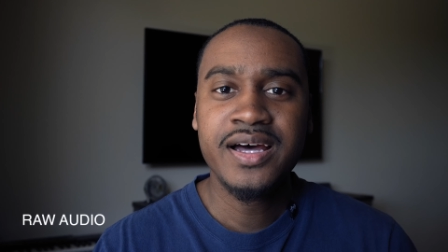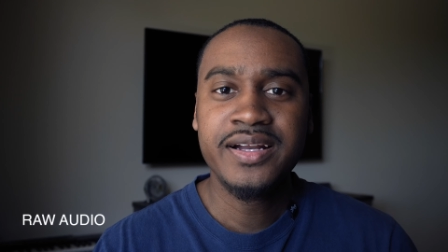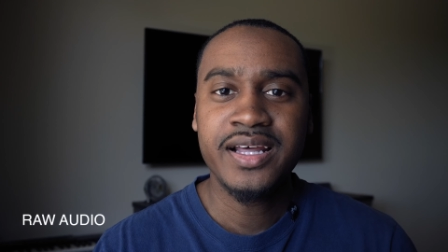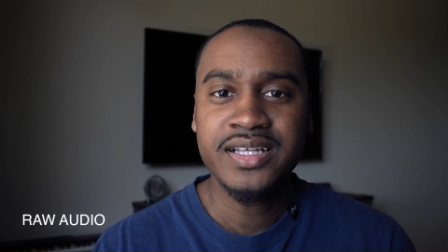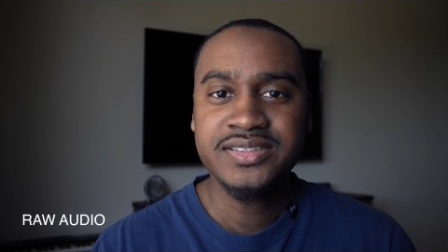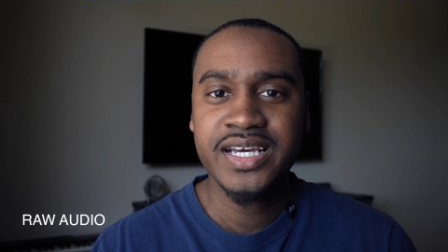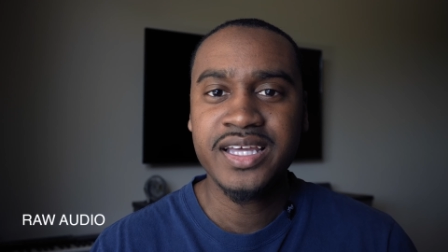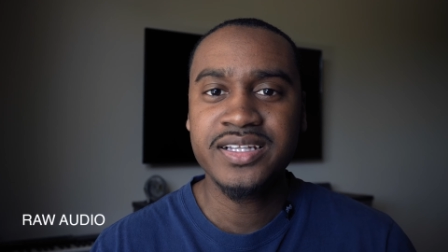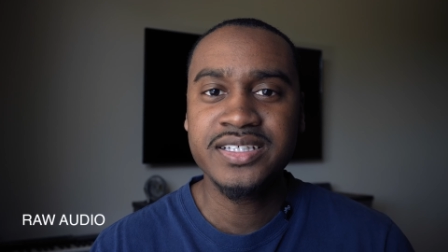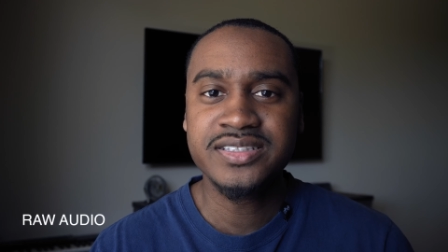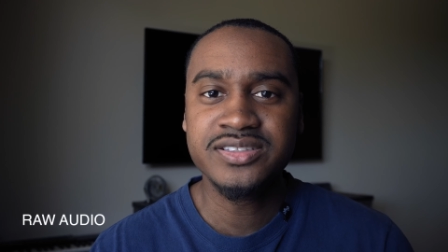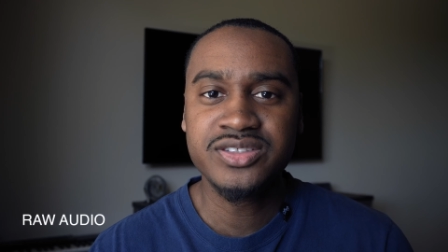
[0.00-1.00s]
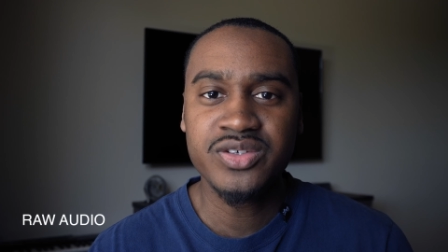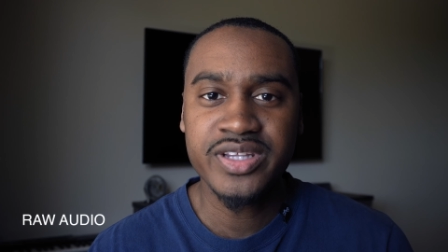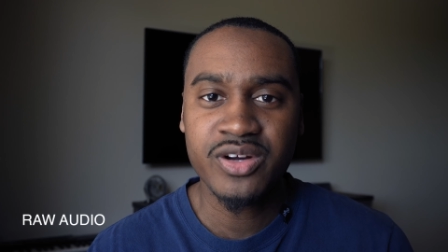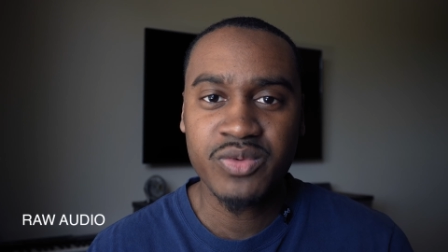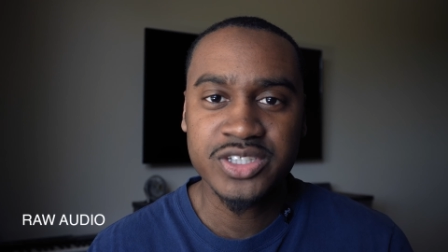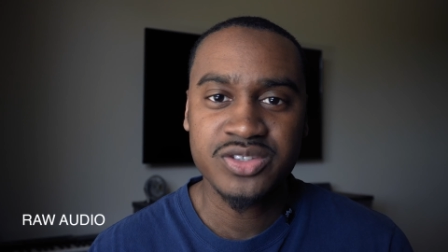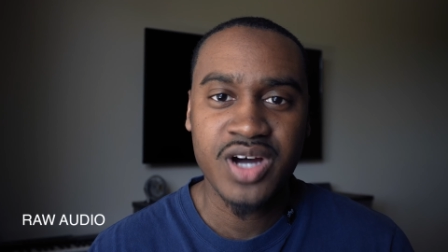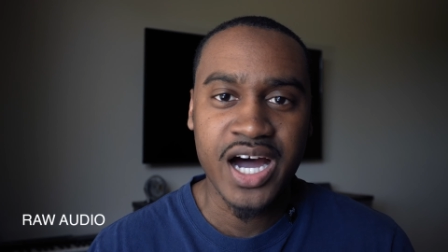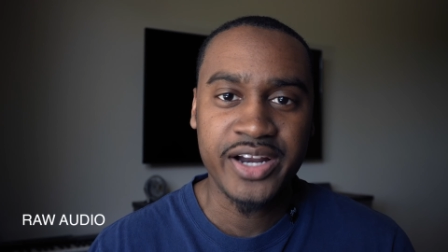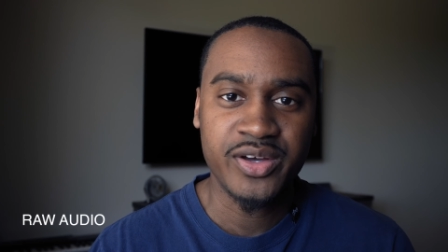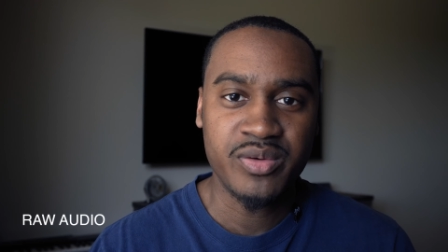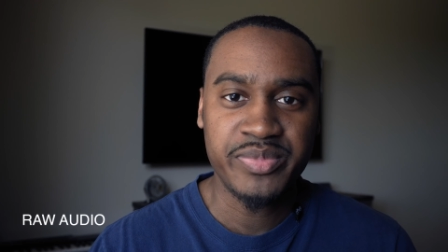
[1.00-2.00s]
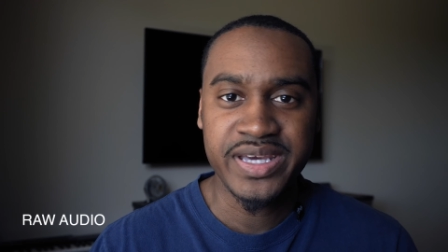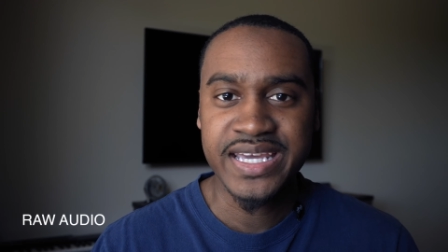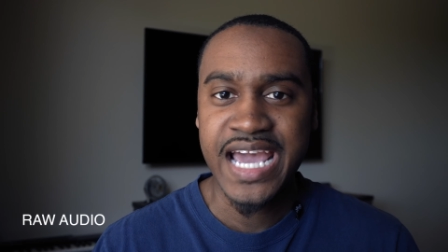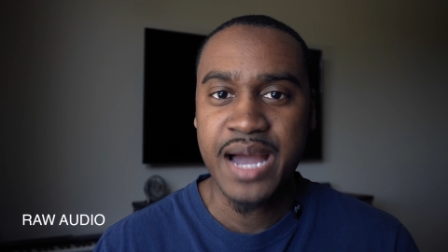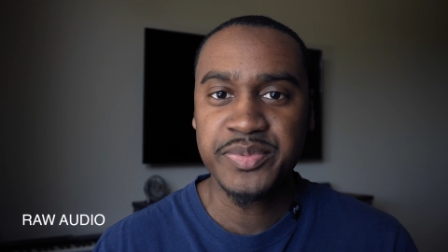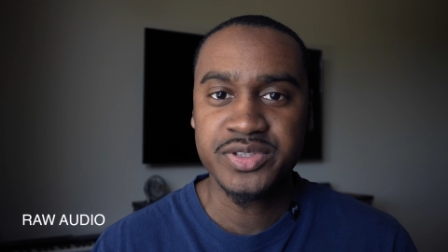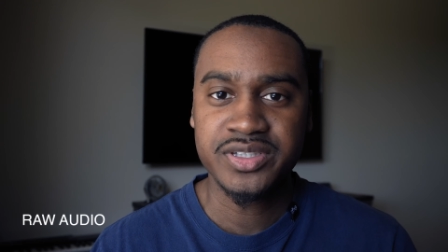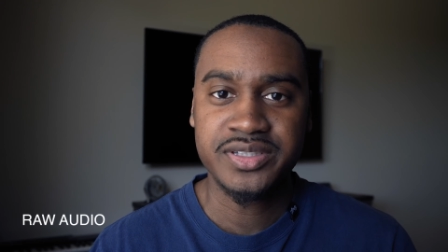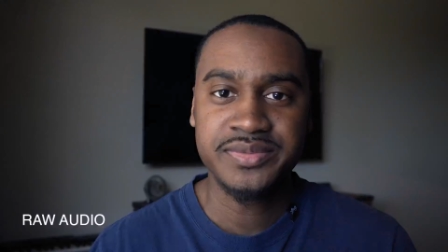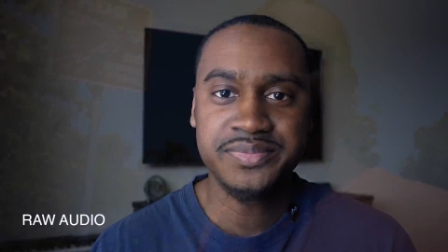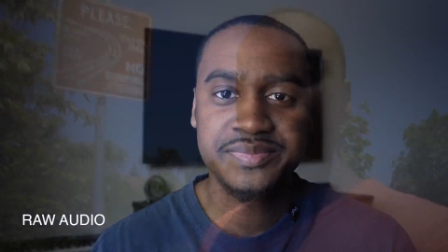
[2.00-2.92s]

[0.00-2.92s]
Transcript: Now let's take a listen to the original audio being captured.